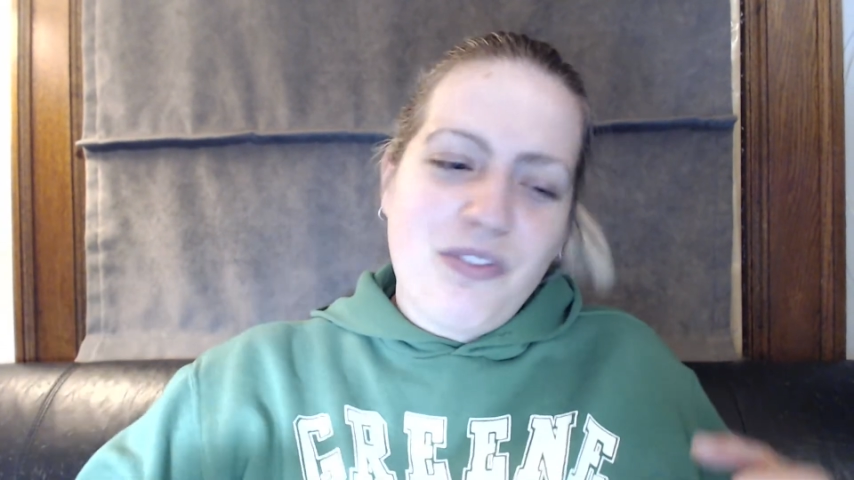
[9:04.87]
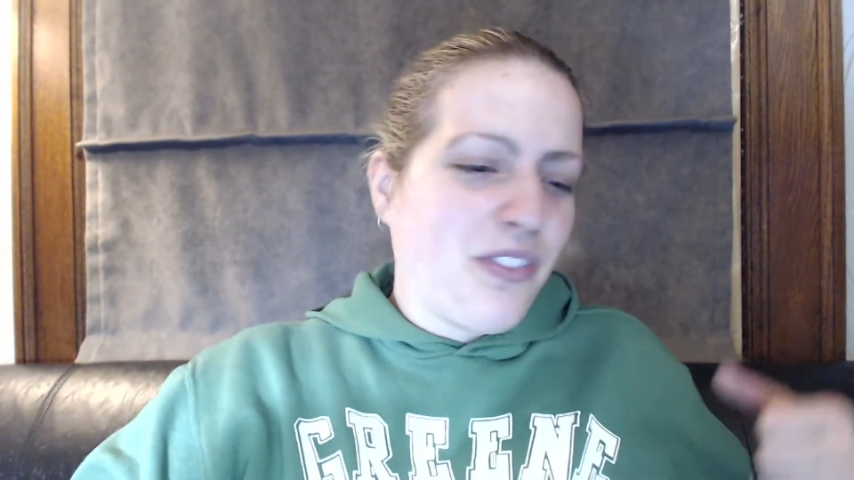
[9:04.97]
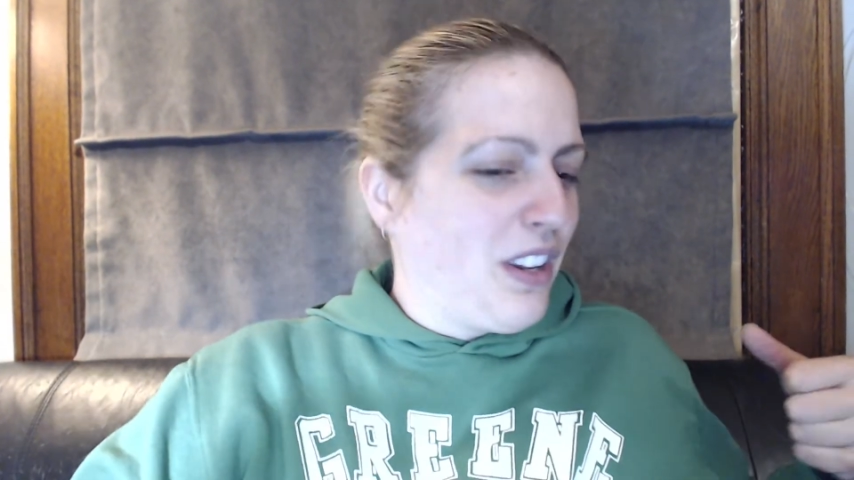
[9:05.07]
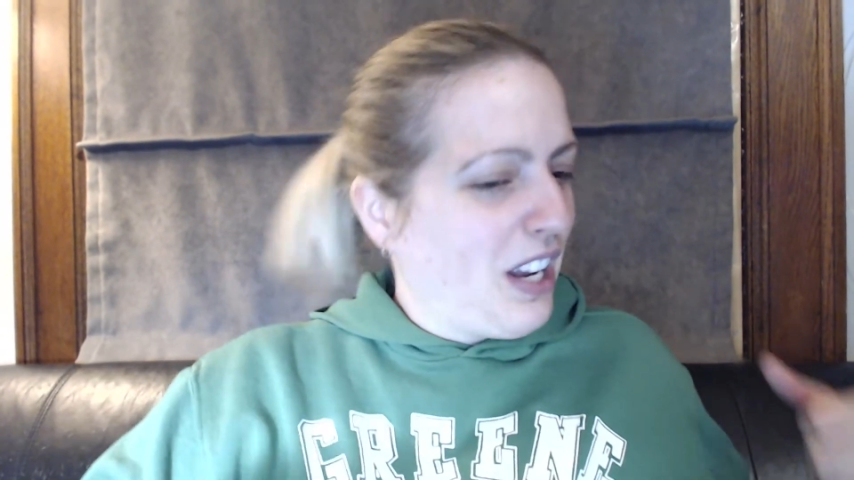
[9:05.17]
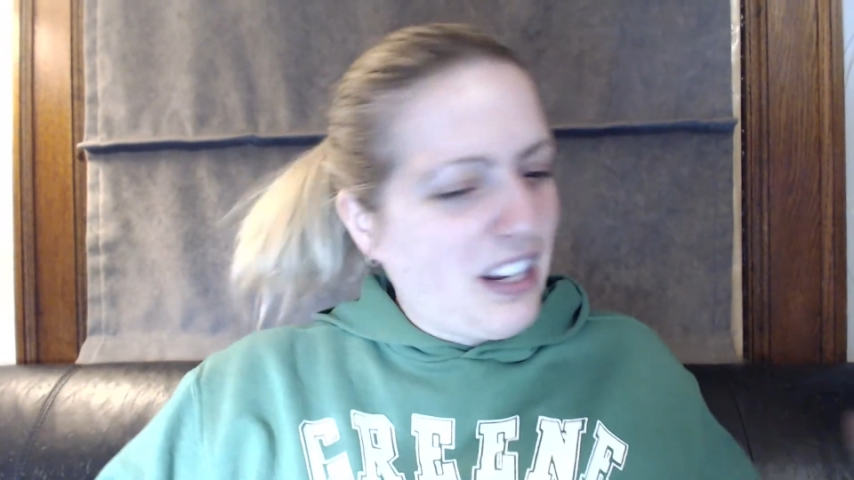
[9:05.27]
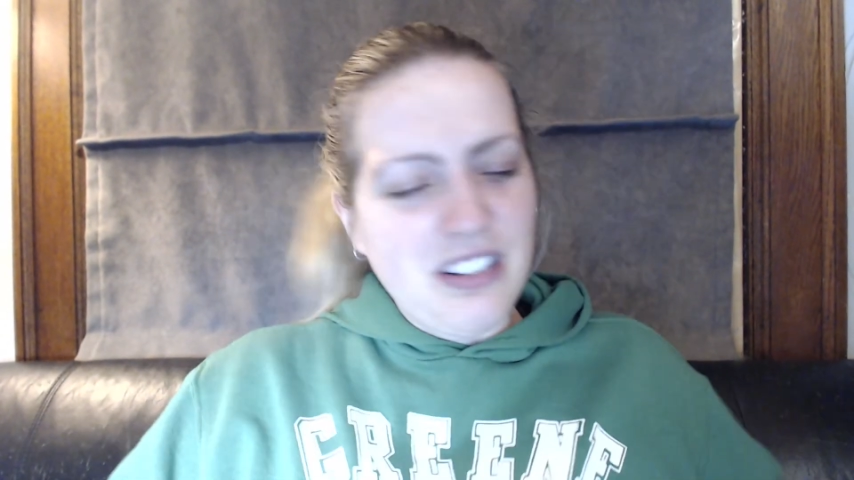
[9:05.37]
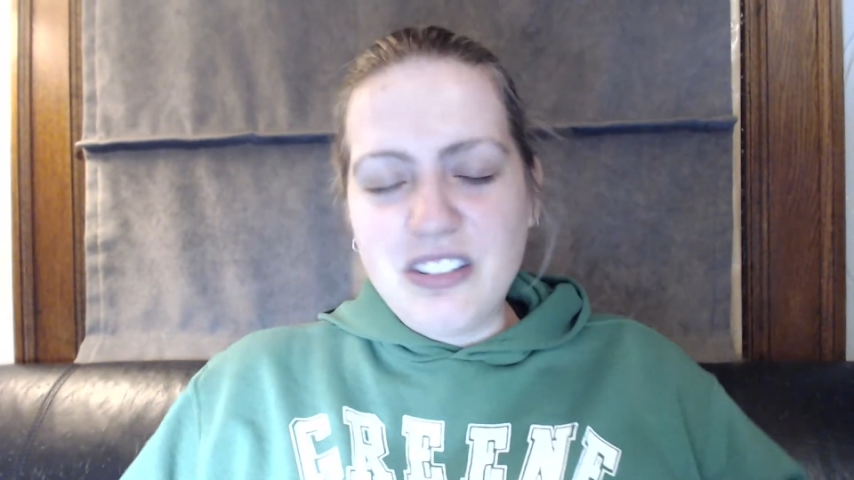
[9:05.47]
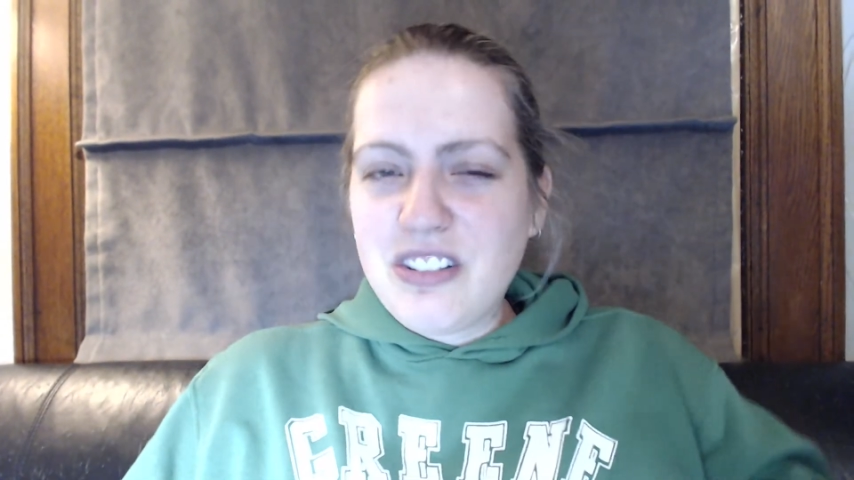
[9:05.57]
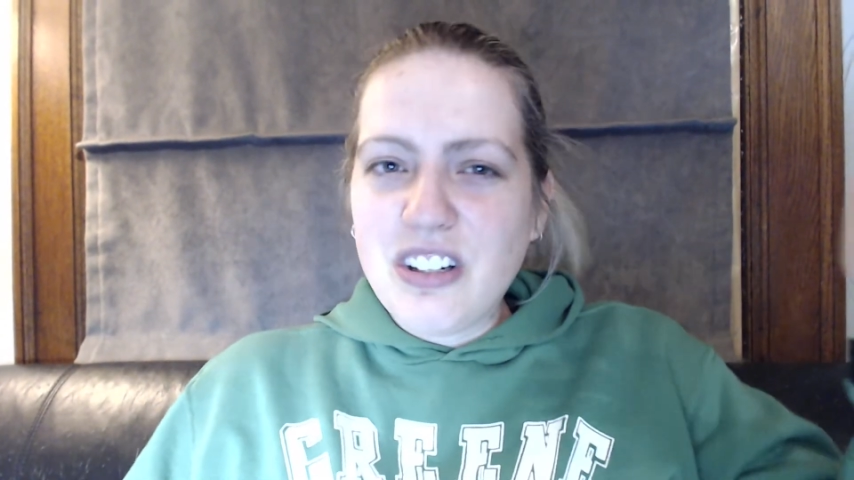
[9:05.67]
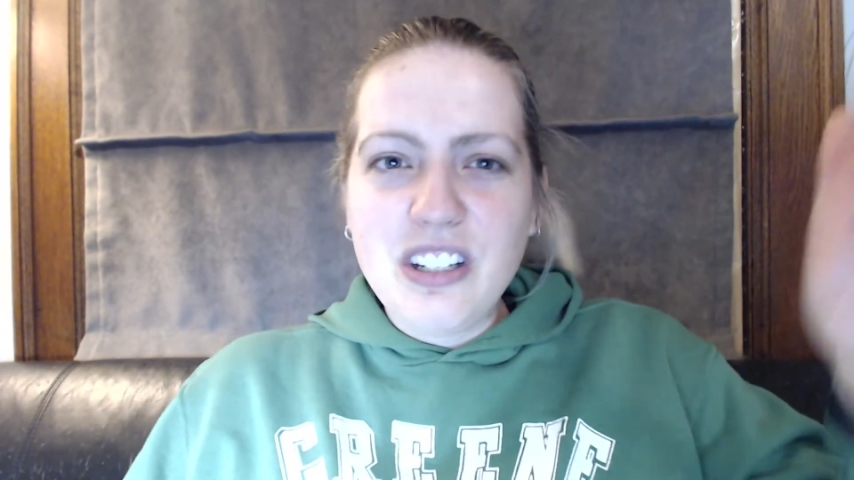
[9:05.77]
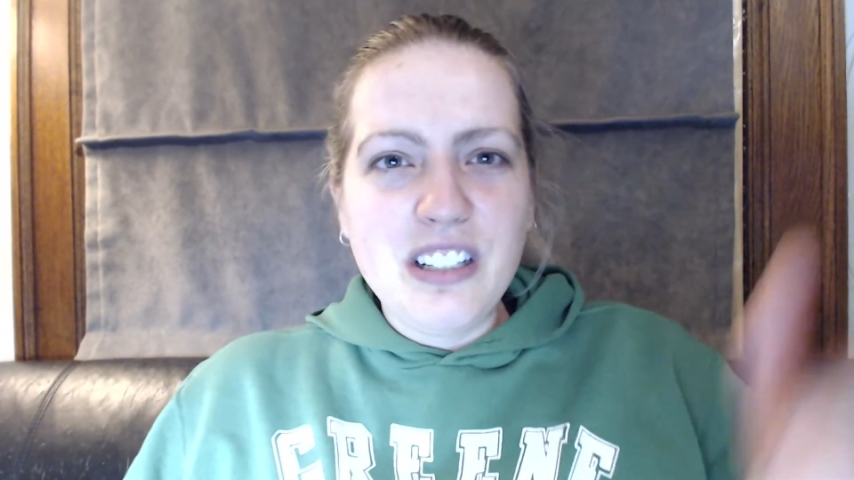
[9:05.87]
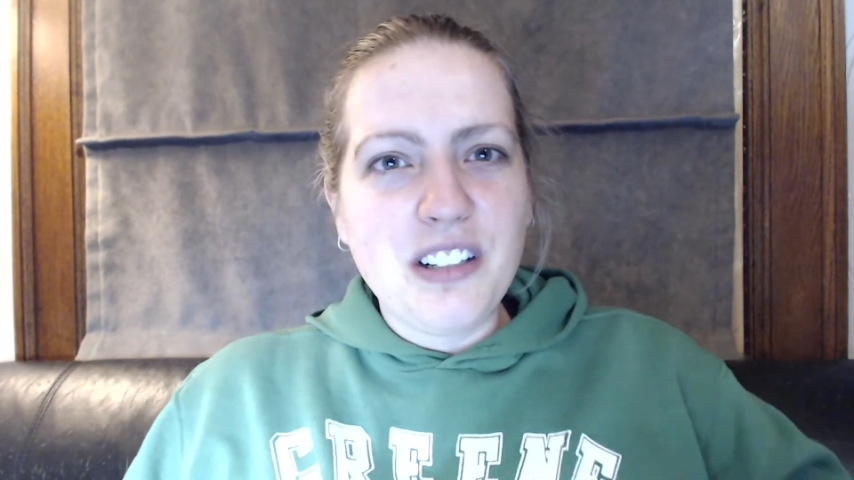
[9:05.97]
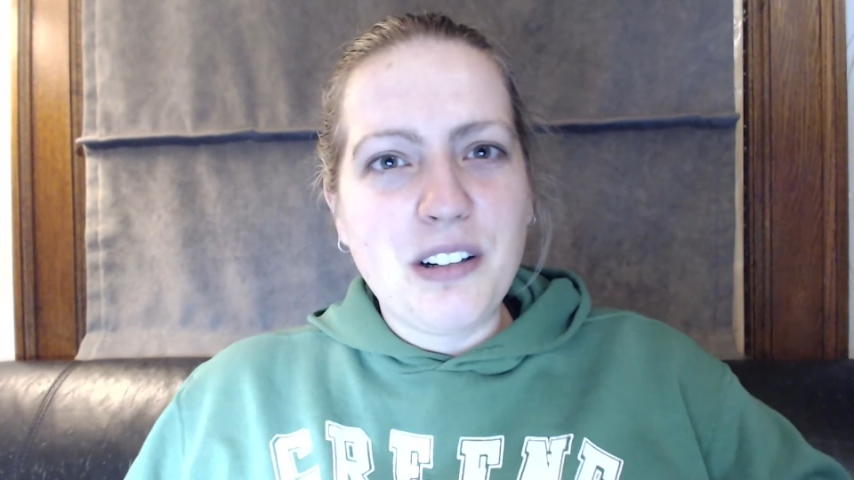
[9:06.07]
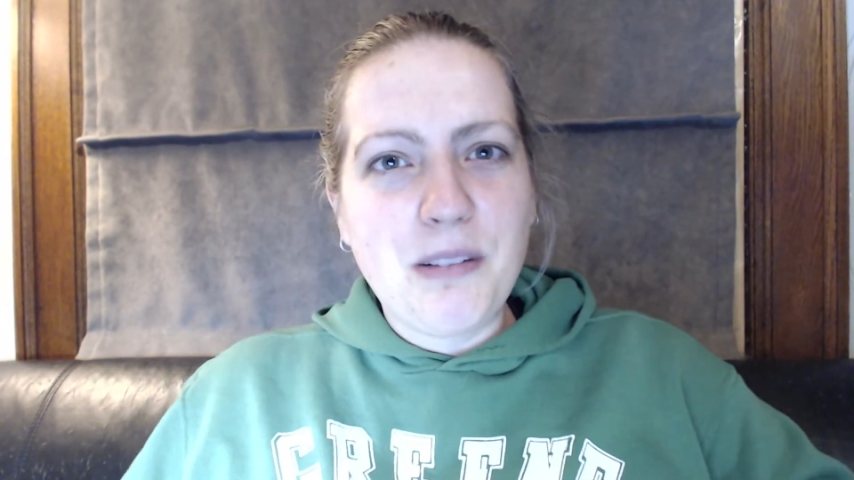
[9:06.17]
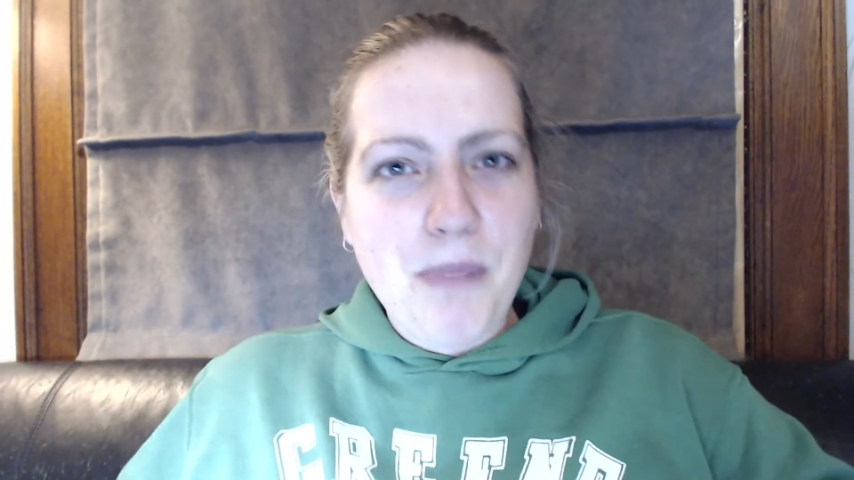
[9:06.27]
kicking dirt
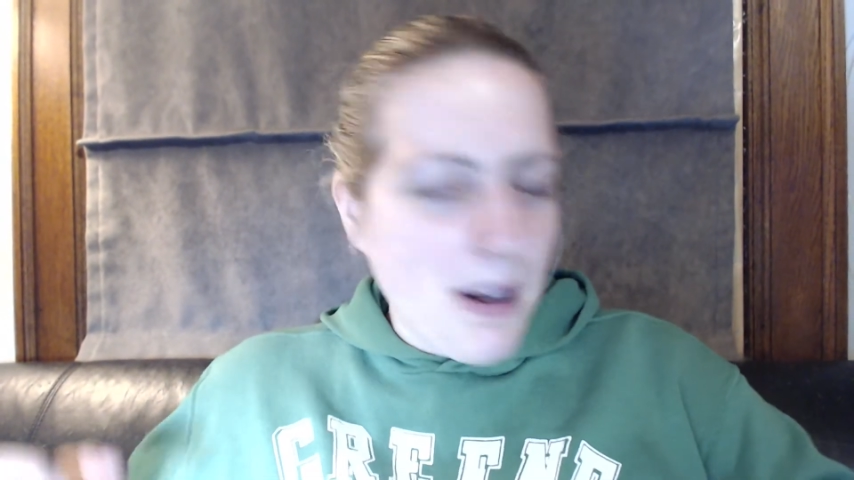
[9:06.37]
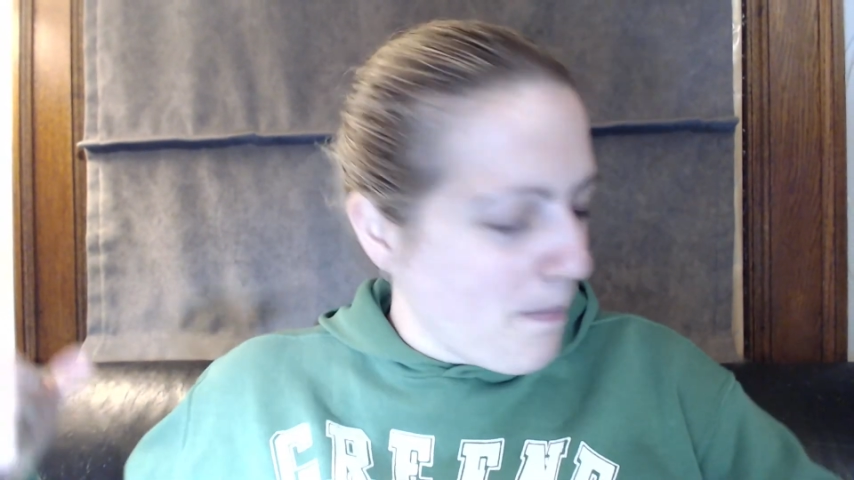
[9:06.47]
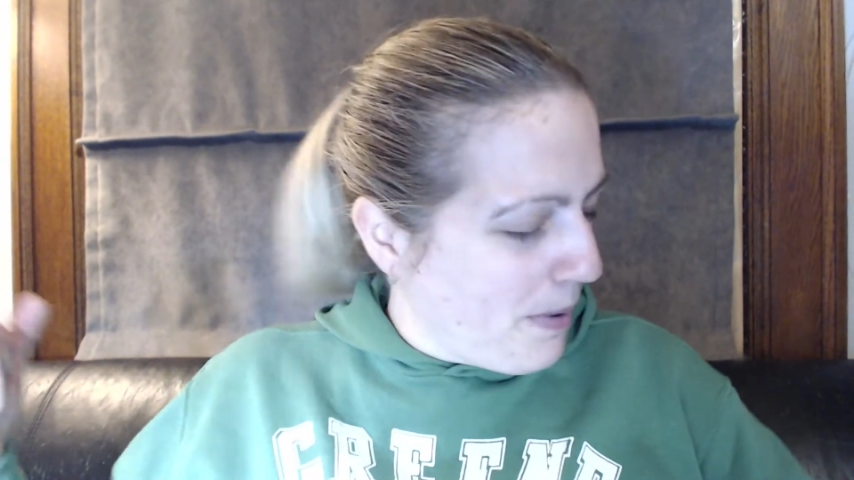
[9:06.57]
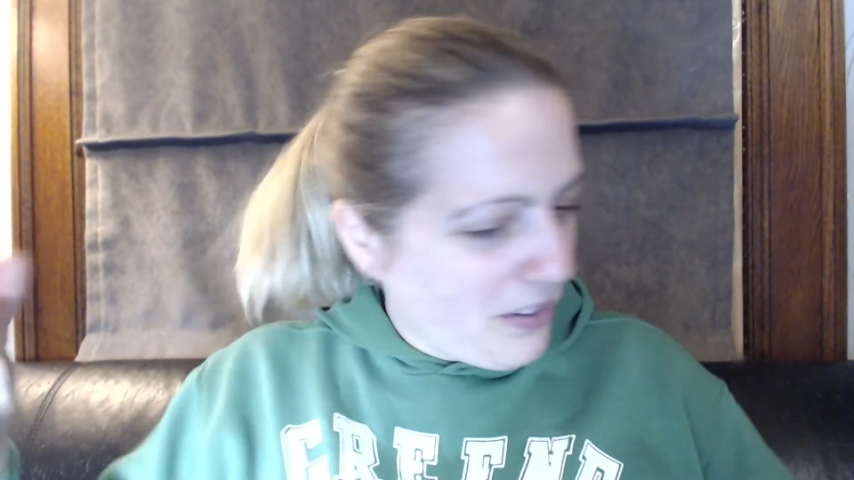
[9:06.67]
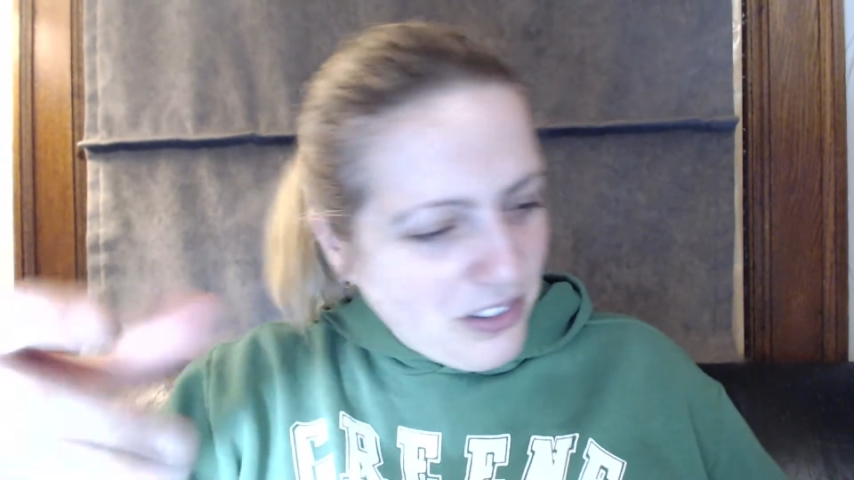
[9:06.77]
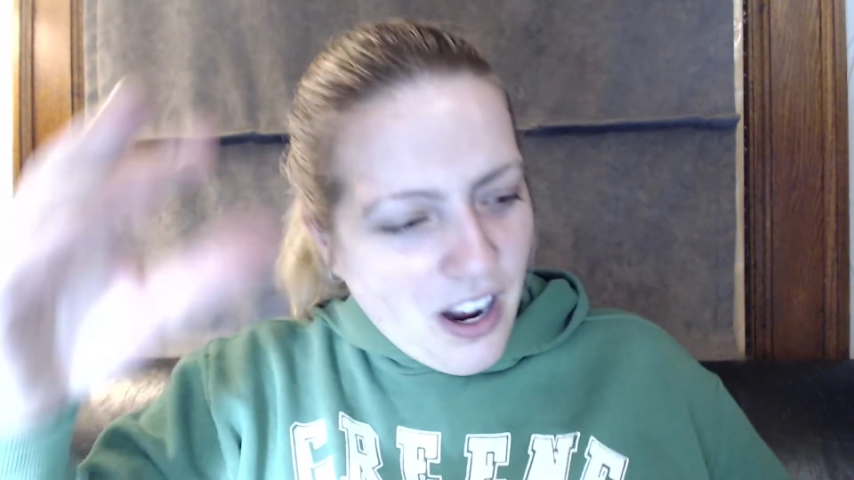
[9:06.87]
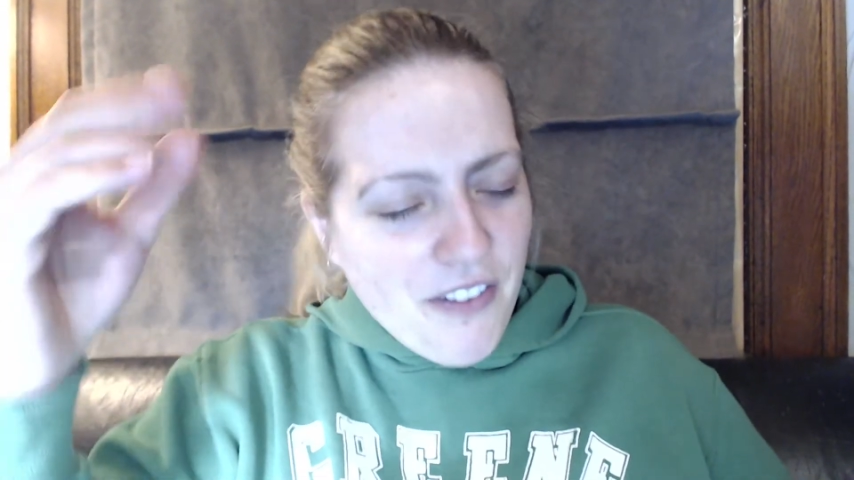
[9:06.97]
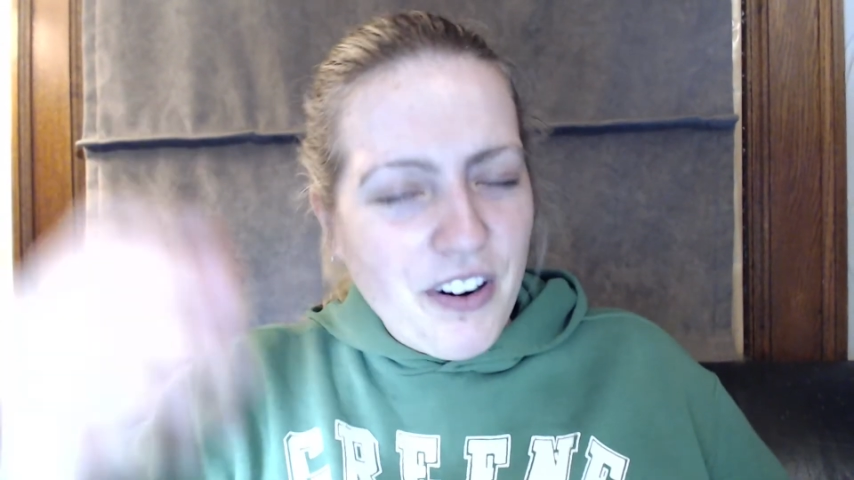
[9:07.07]
and being pissed off,